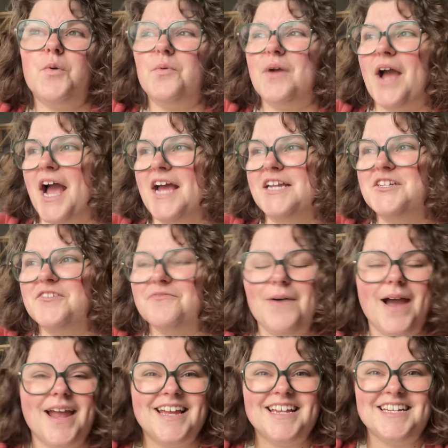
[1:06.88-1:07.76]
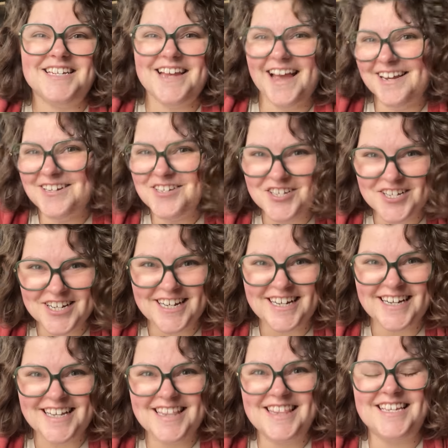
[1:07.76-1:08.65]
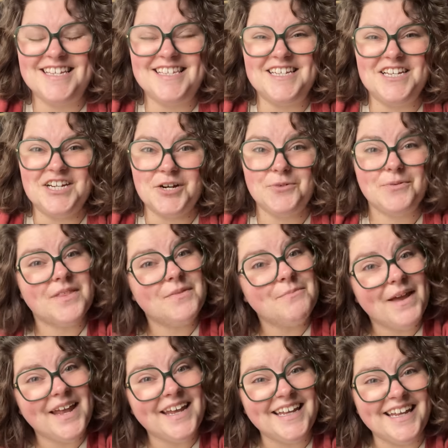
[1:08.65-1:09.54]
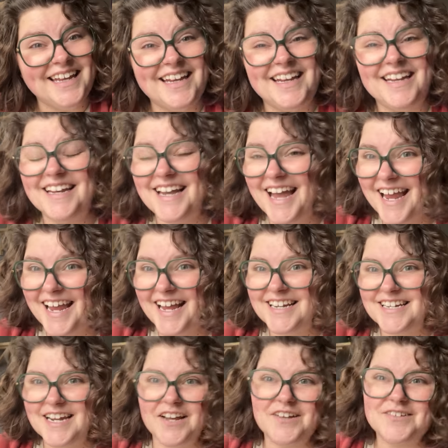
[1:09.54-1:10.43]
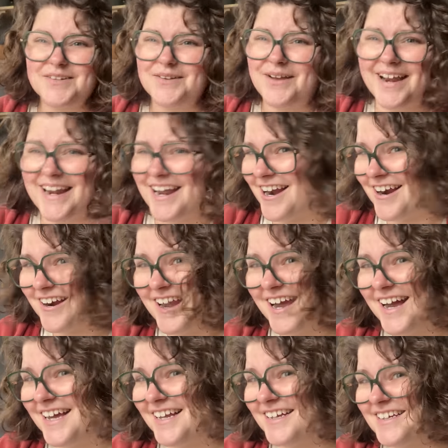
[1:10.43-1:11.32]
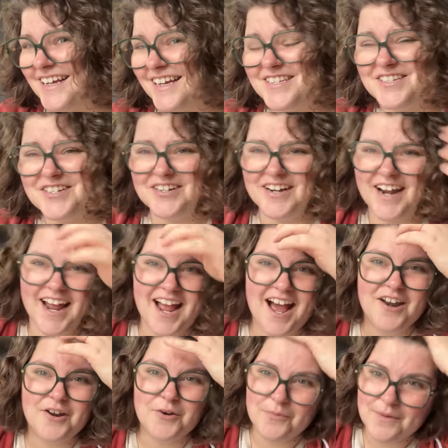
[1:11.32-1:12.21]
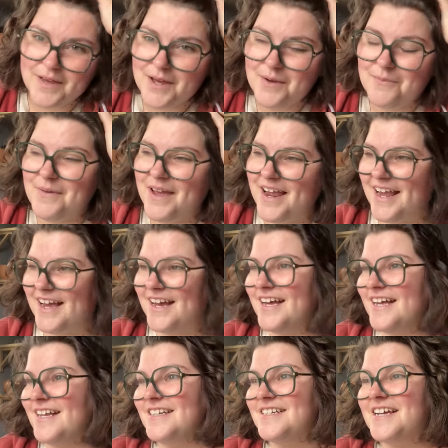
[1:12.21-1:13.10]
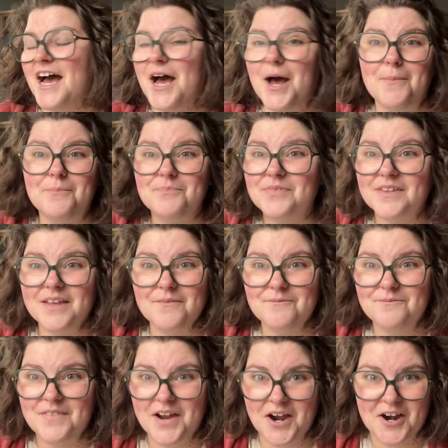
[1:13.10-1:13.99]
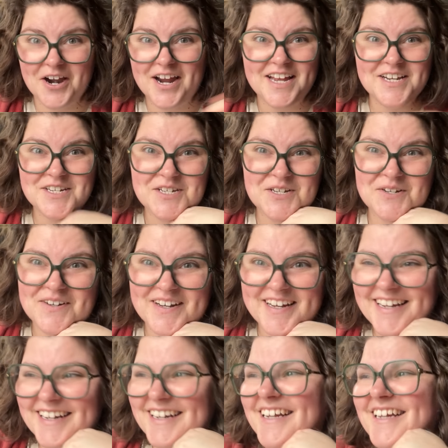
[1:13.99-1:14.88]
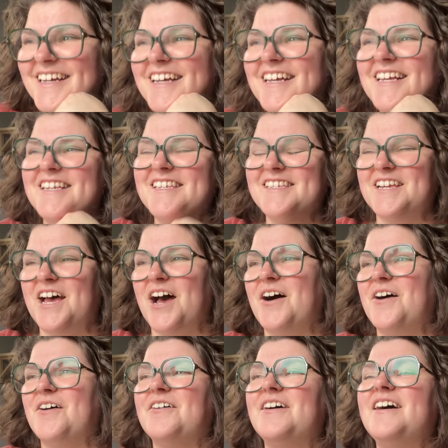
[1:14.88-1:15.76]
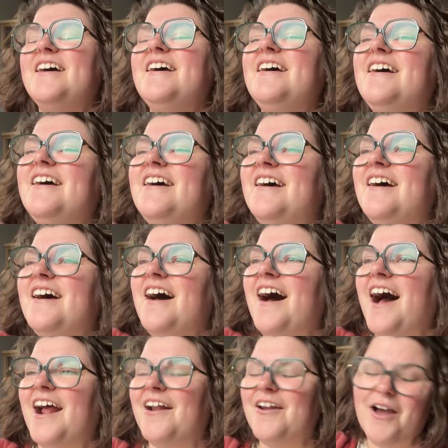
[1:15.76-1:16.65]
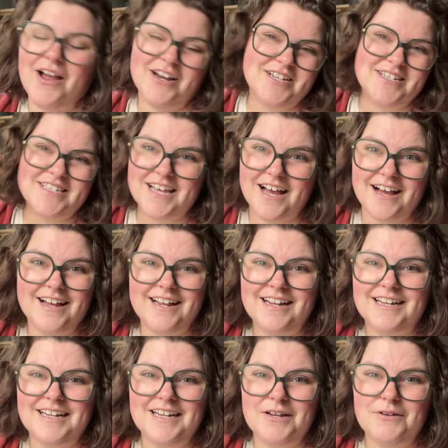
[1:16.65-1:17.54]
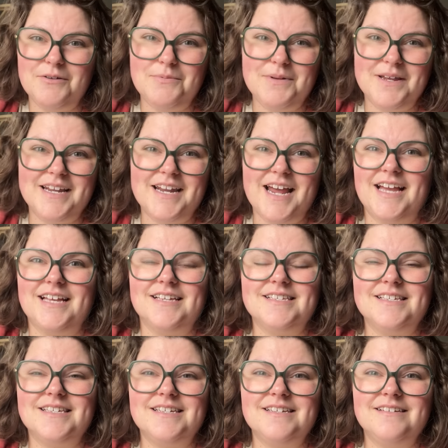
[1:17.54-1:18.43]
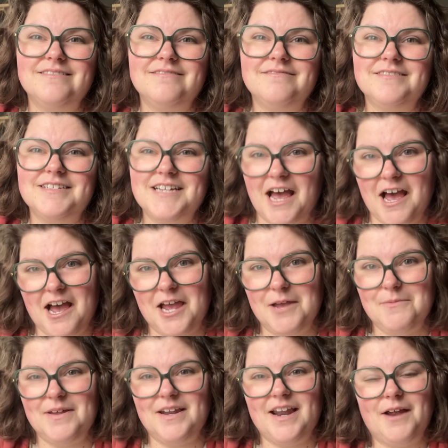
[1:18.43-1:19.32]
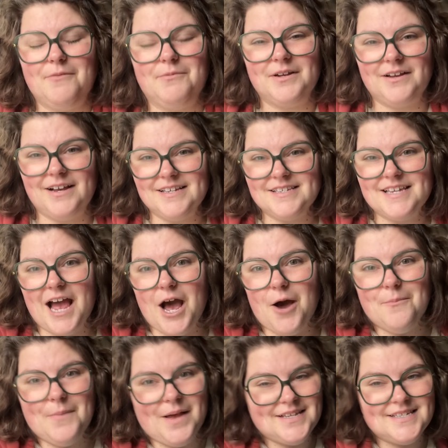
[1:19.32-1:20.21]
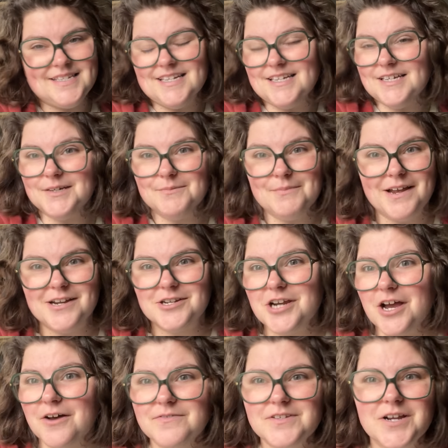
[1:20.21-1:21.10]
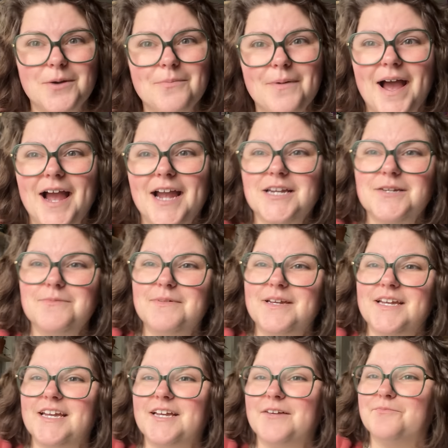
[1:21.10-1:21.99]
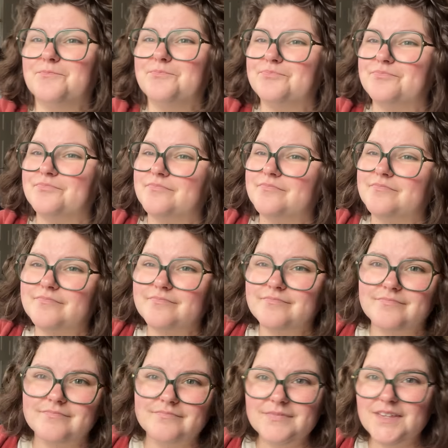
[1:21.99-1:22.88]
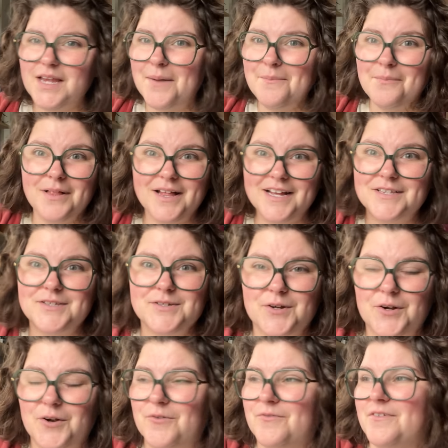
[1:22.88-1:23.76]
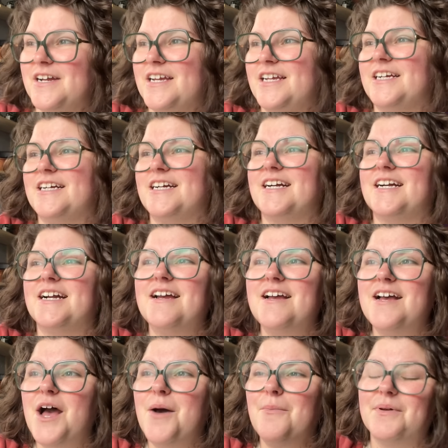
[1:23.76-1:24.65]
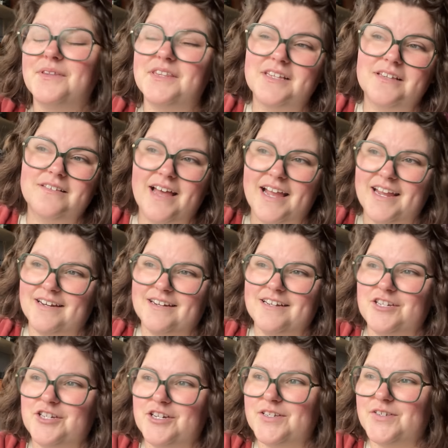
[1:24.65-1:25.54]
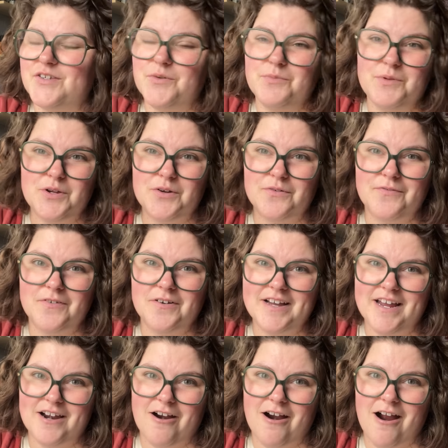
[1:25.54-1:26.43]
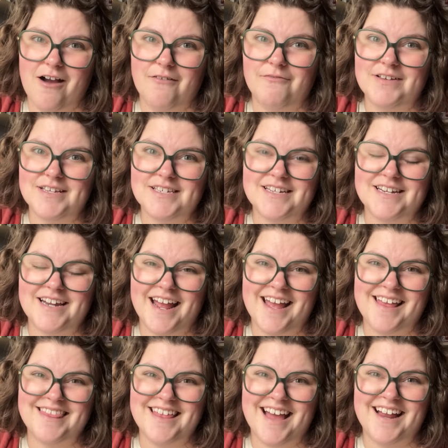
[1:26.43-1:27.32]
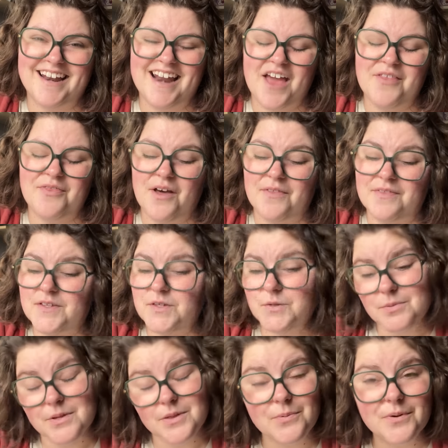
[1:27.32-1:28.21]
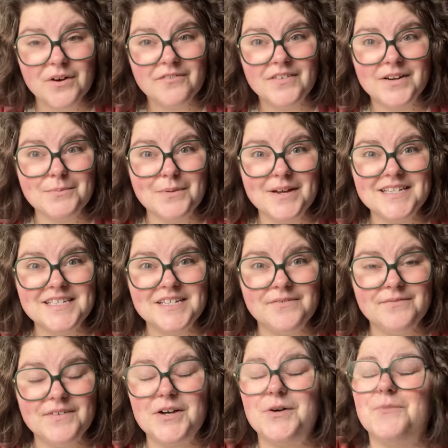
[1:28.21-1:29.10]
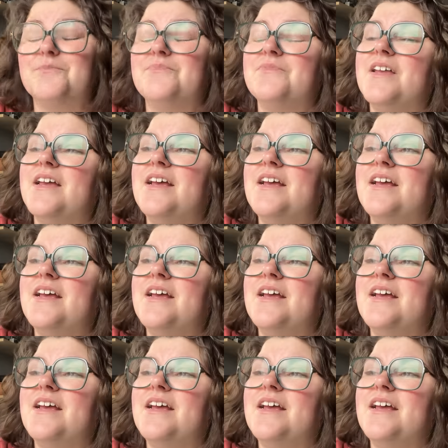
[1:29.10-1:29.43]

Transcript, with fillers: kind of my intention this year with making. And I also got a haircut yesterday on a whim and um, very into it. Mm-hmm. so I don't know, I just thought it would be a nice time. And I realized how messy my shelves are behind me plants are over here, but the light is just so beautiful in our office today that I thought this would be the perfect place to film.